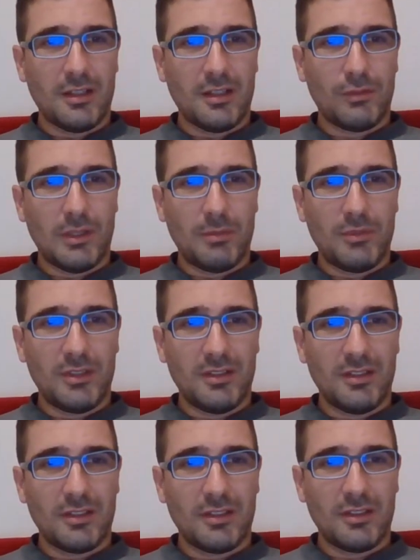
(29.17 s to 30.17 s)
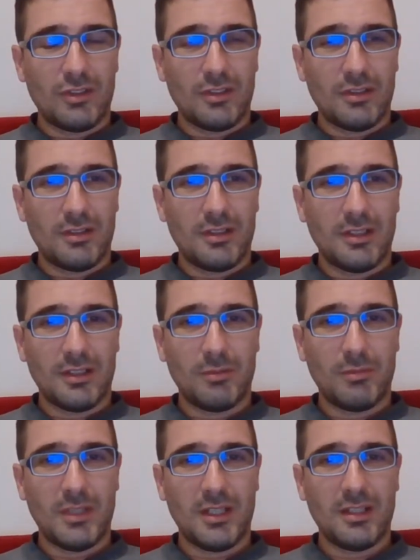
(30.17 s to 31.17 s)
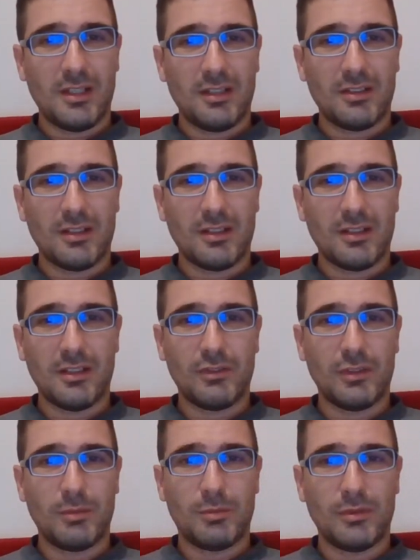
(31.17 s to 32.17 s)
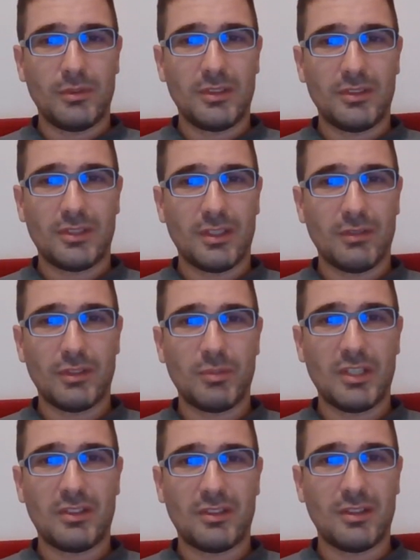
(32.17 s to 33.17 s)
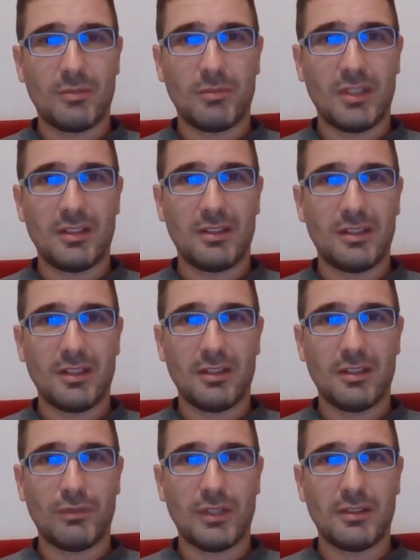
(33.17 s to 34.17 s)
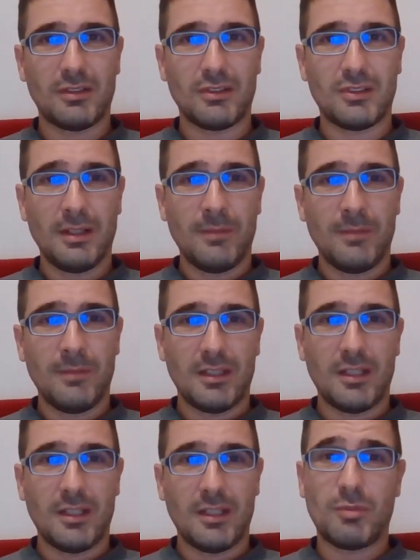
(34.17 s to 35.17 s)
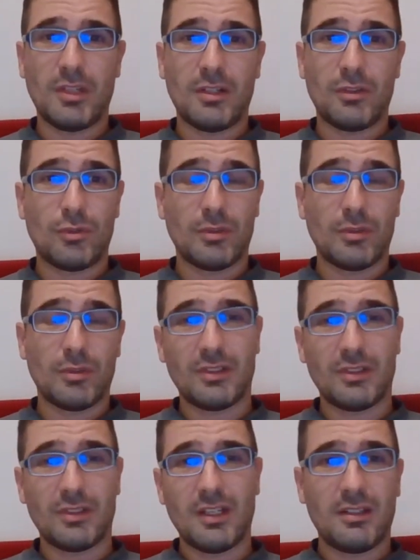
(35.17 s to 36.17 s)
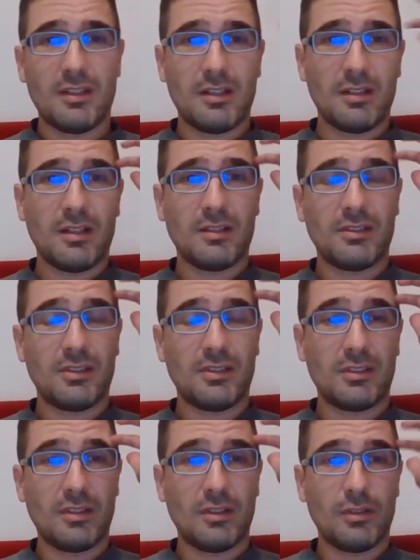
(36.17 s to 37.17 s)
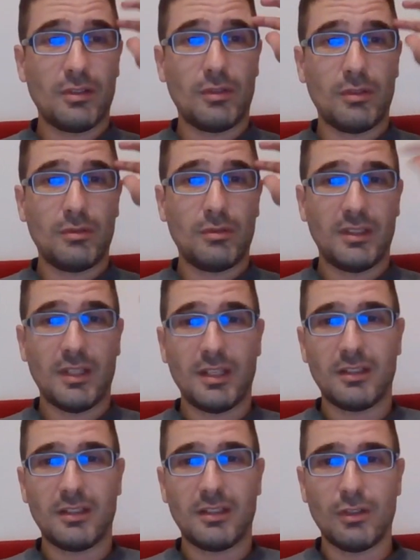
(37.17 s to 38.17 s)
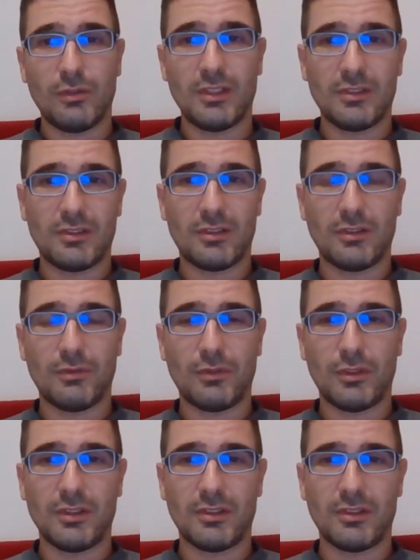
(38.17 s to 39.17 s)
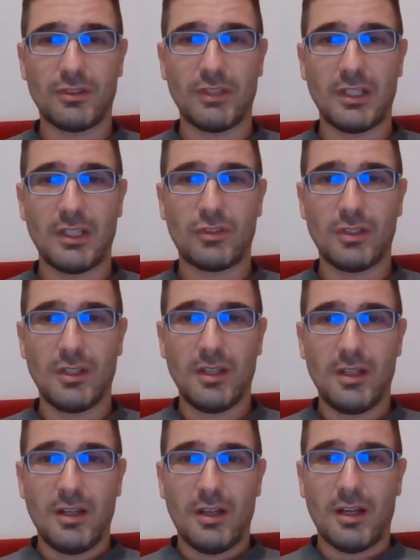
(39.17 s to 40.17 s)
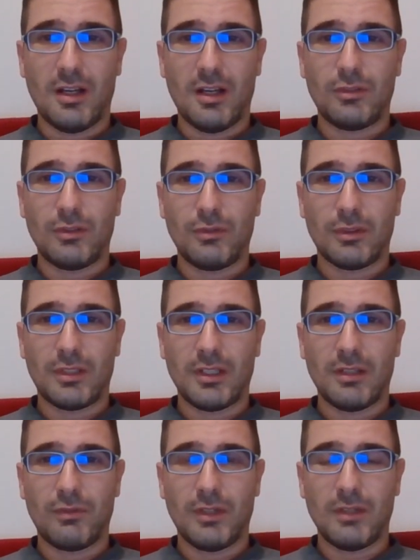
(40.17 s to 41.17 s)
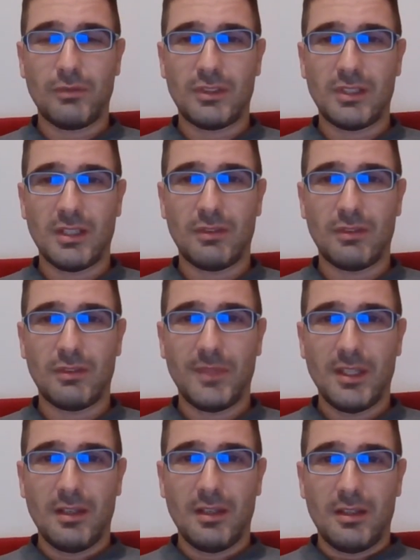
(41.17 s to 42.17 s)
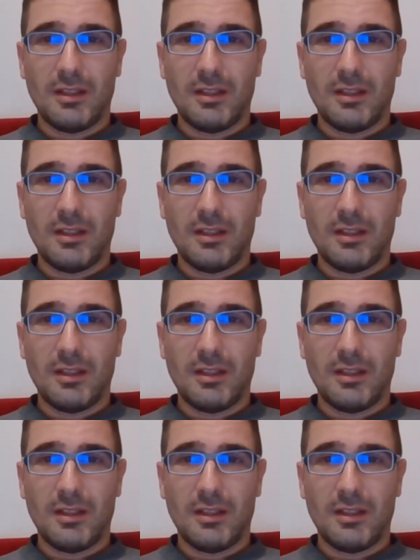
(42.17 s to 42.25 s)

Diego Fabian Eligio, and many other high-level opponents. He was better than many Italian fighters. Denis Berinchuk is a great young gun, 16-0, 9 KO wins, 34 years of age, out of Ukraine, 5'7".